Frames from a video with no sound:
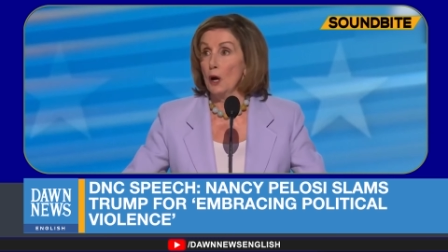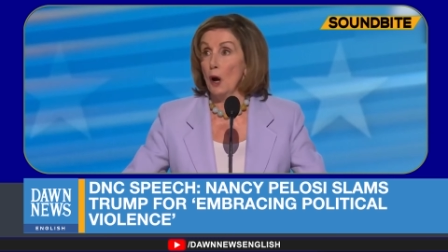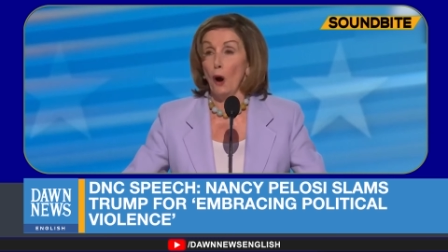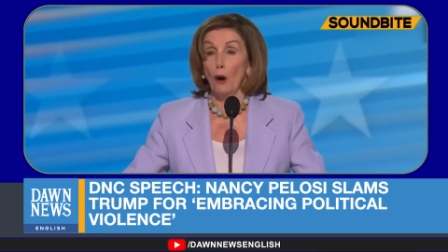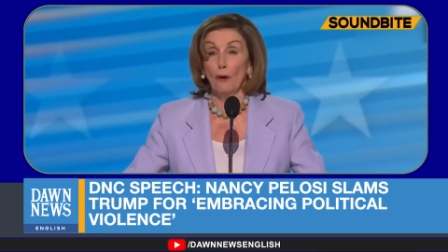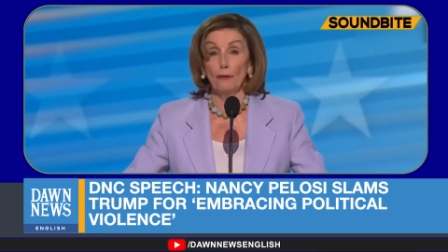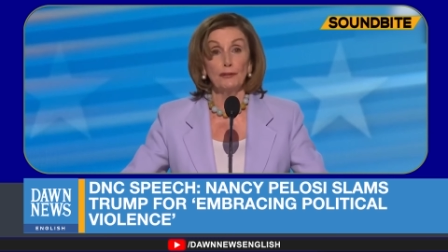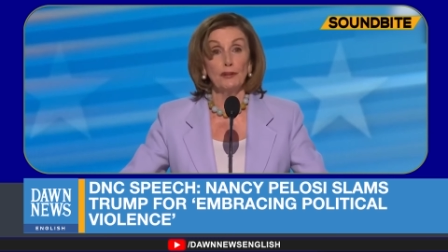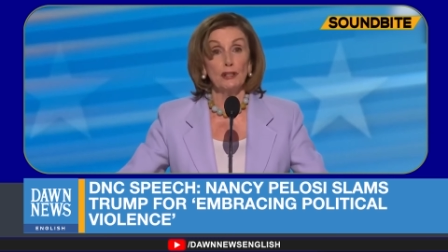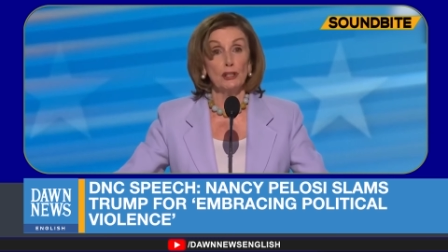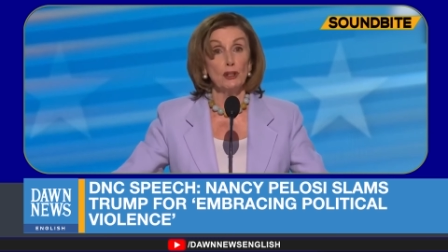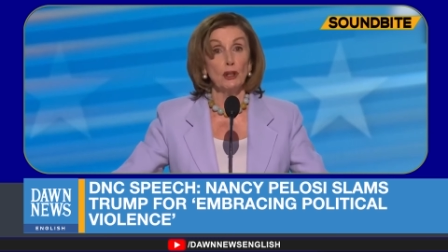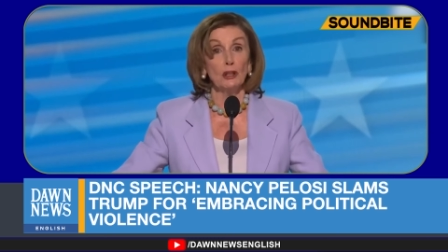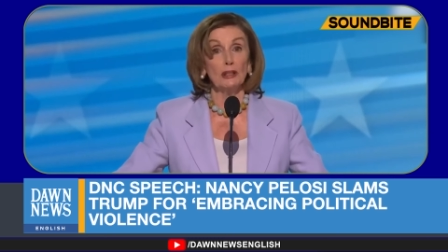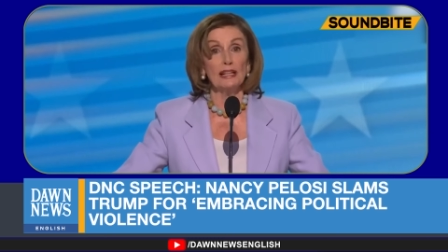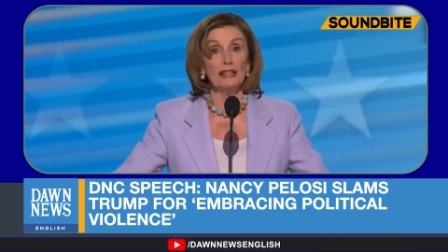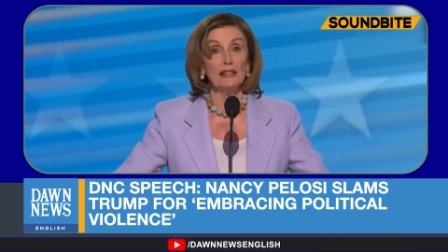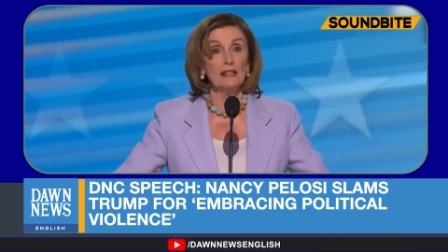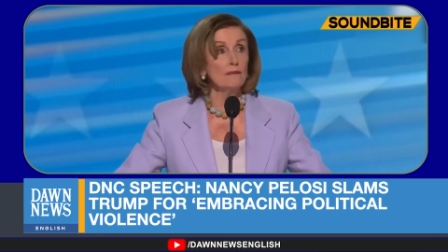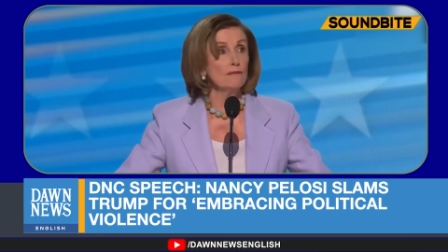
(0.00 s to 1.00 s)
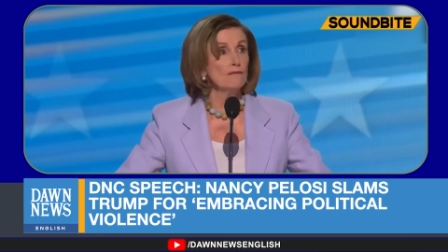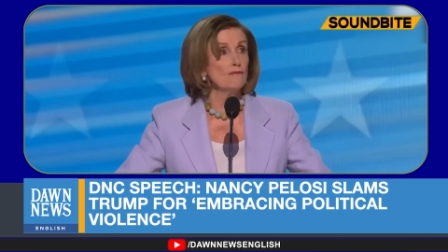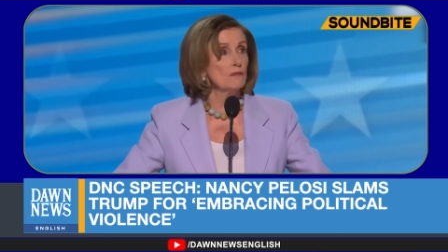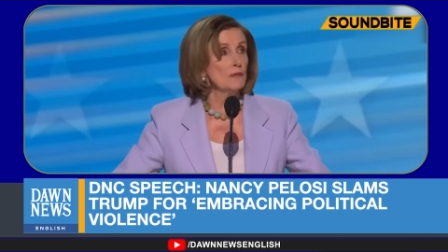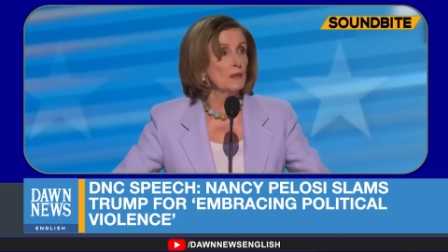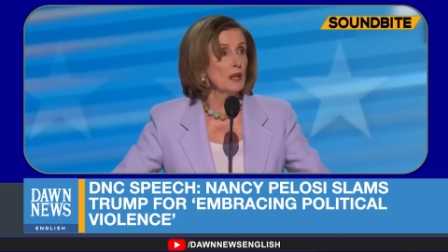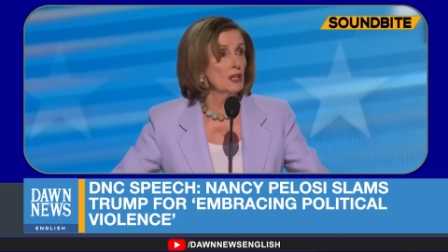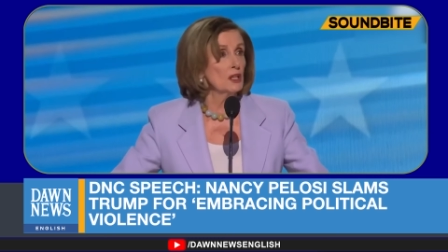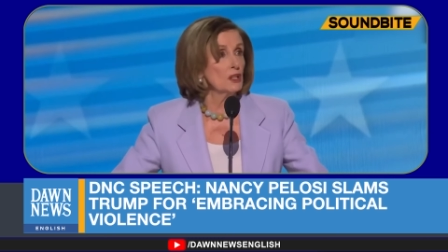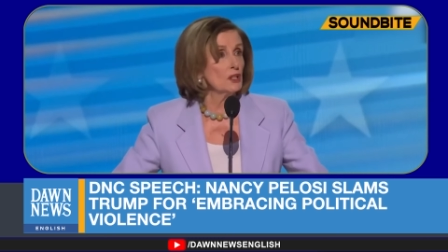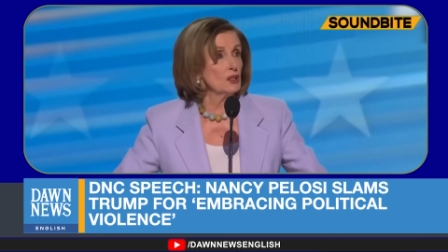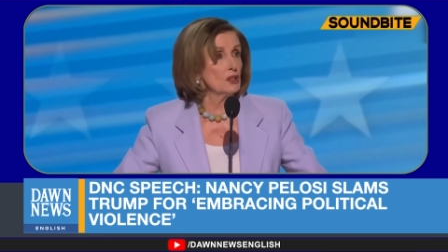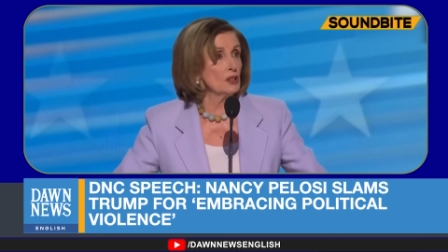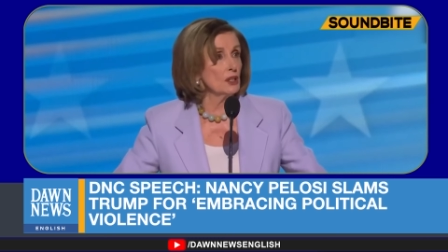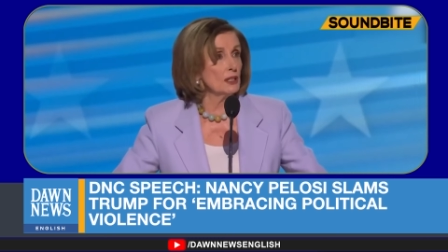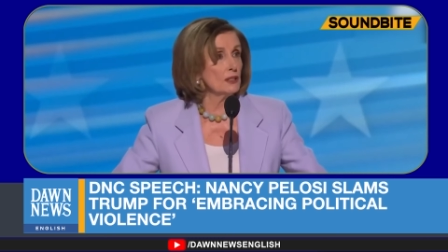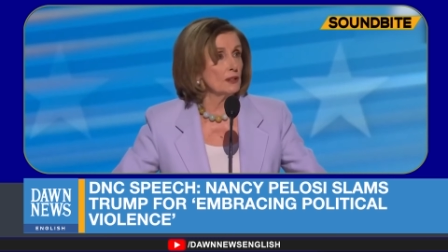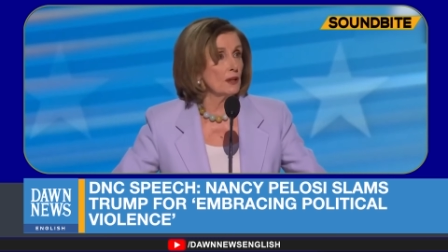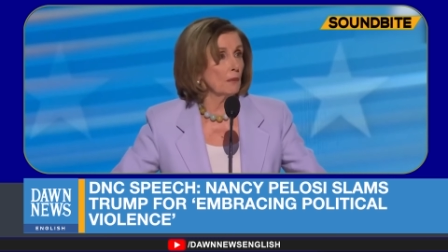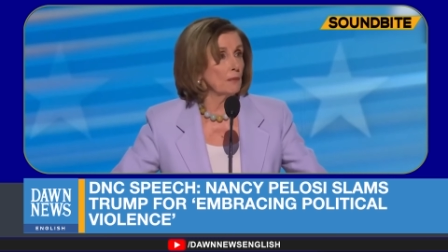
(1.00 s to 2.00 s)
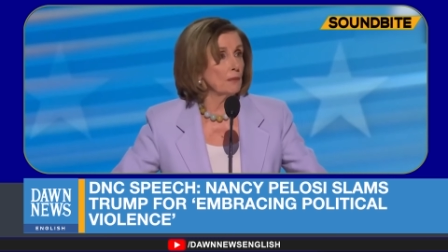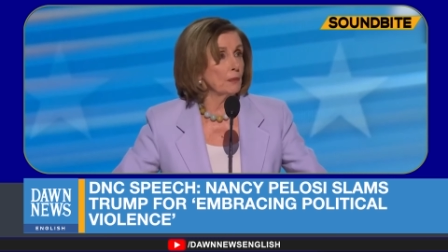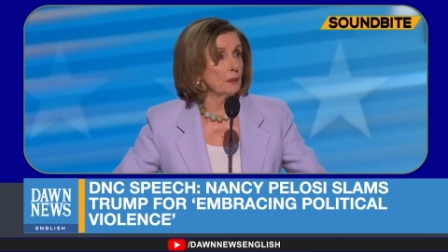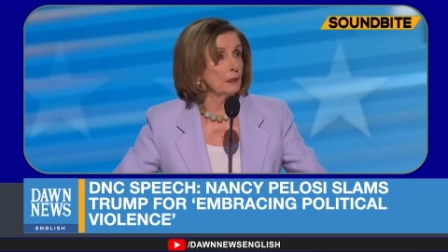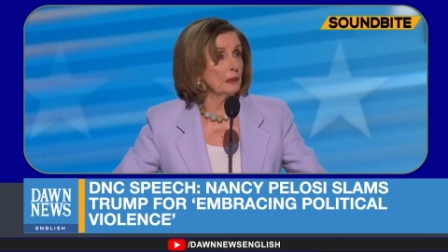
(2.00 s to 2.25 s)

Officially, she is a